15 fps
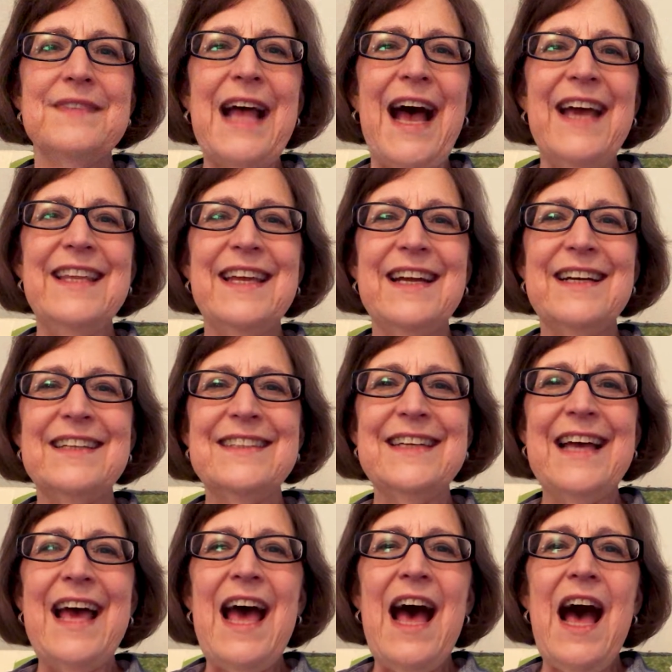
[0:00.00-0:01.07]
Hi there.
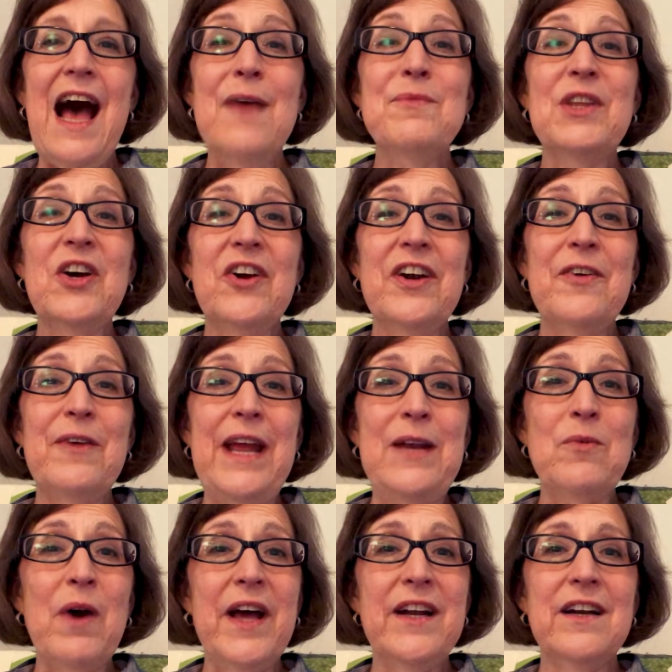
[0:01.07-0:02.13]
I'm Laura
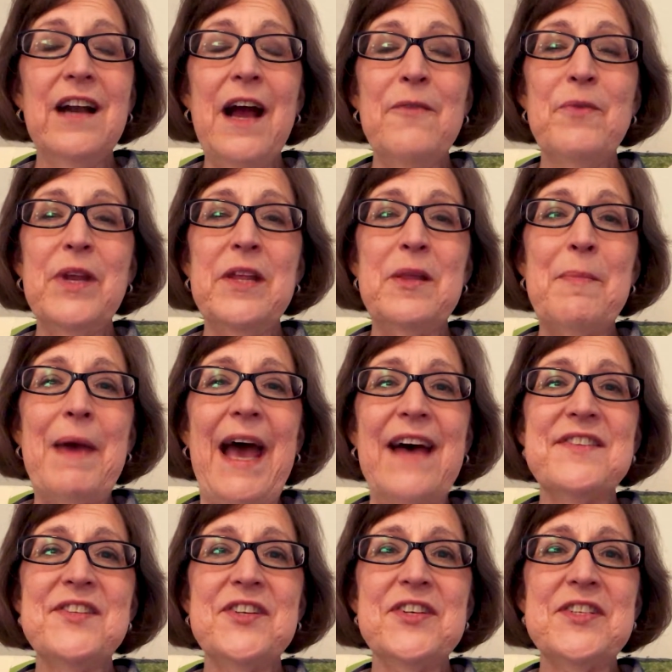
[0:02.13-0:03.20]
Rainwater. I'm one of the
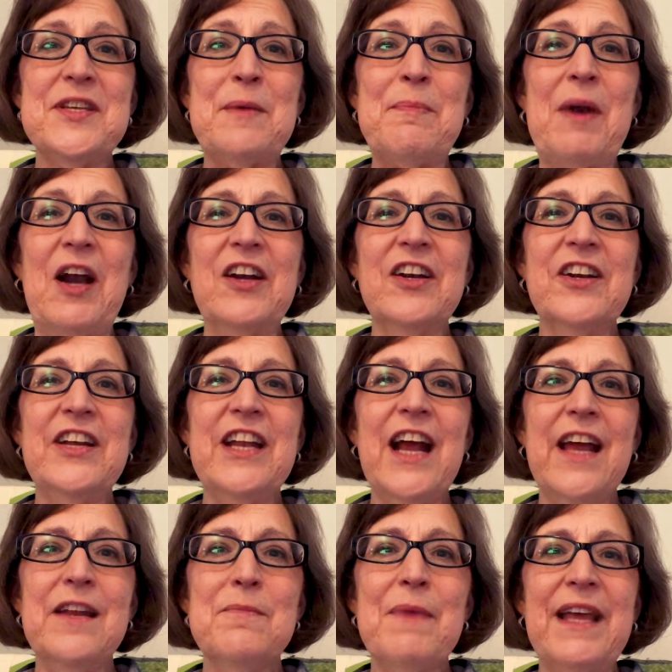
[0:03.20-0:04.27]
pastors at Parker
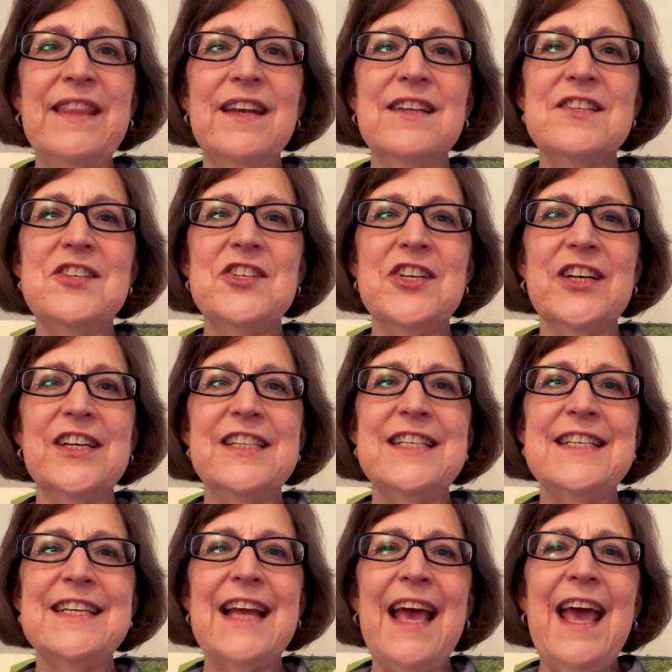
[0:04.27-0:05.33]
United Methodist
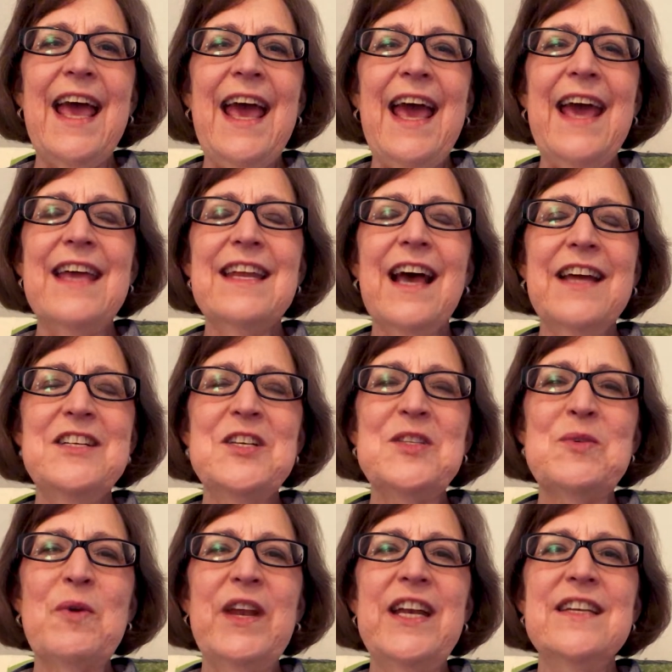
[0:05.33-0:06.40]
Church. And I
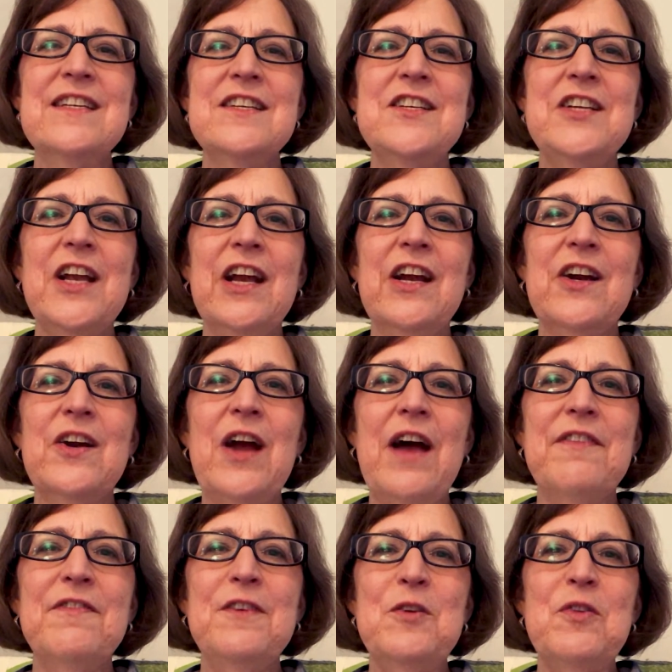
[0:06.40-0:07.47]
just wanted to share a
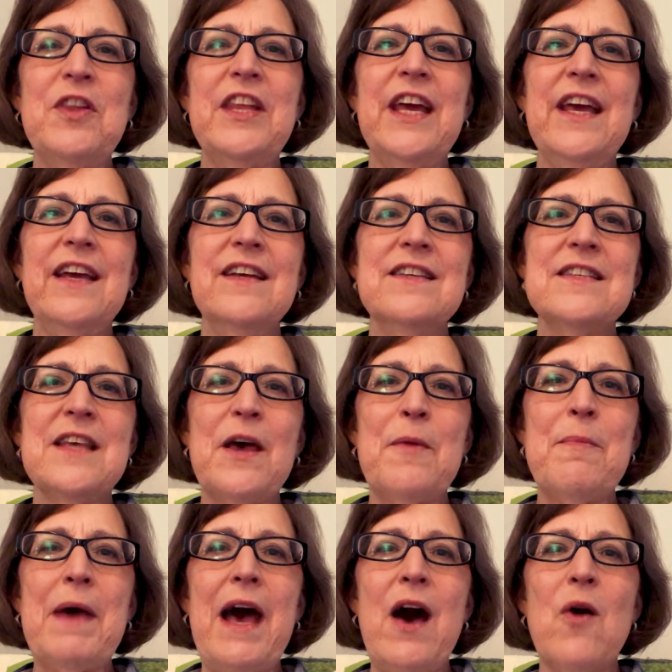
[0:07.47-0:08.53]
few things
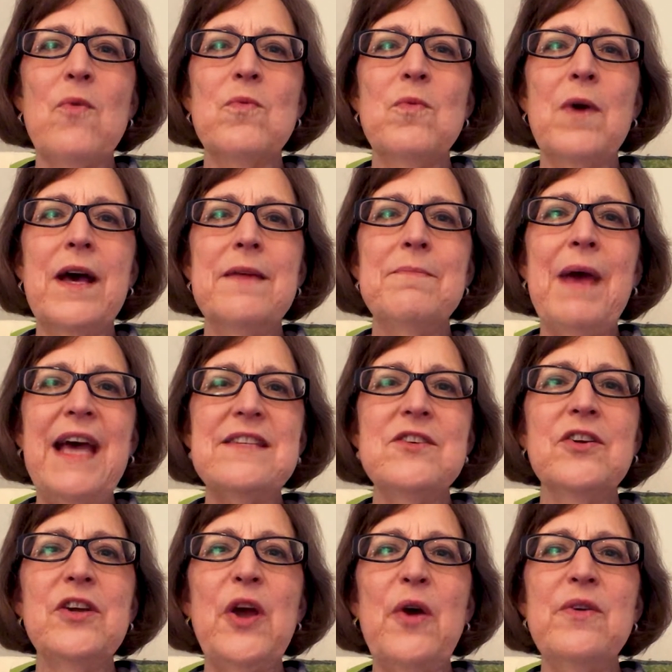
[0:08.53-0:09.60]
about what
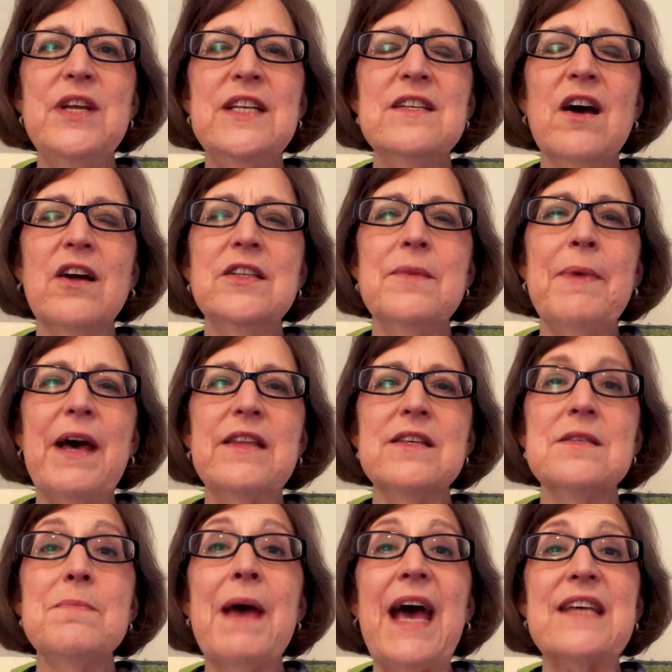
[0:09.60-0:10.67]
Pastor Cody talked about
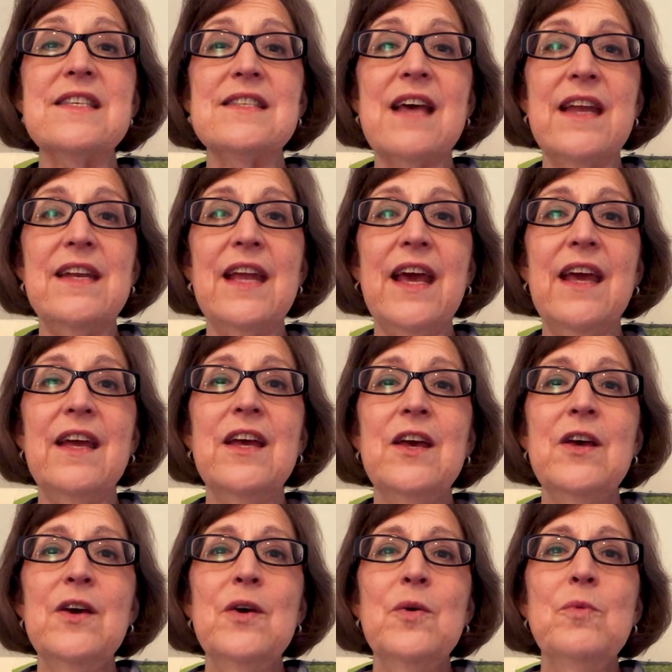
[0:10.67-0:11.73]
this past Sunday,
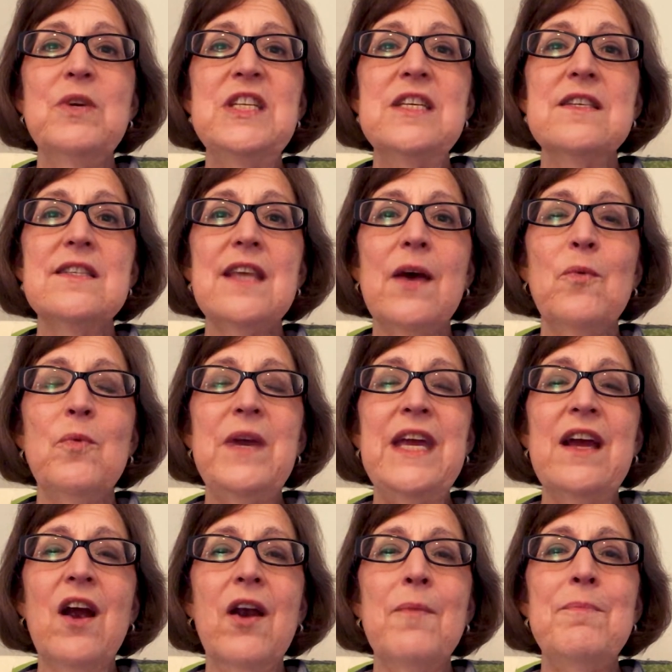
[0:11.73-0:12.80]
which is that
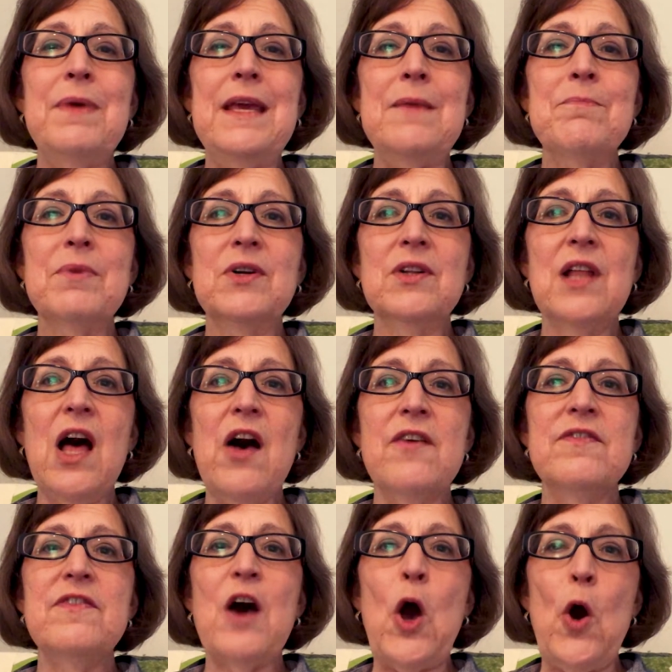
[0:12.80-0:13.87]
we are people
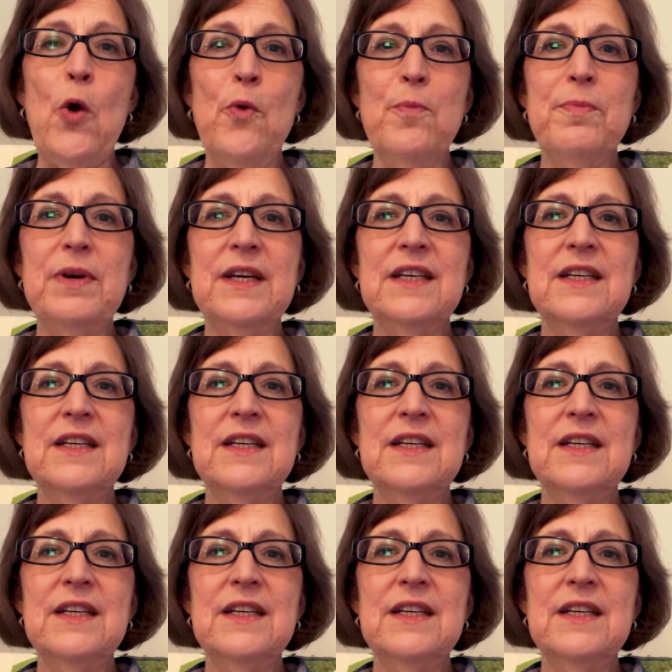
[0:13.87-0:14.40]
of hope.